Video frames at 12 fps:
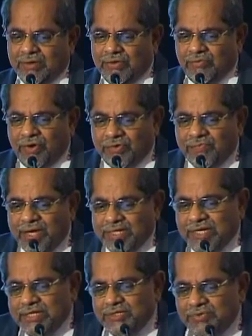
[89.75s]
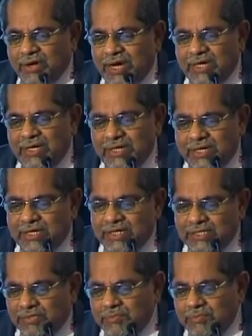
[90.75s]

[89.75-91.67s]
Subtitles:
what we are saying is UID integration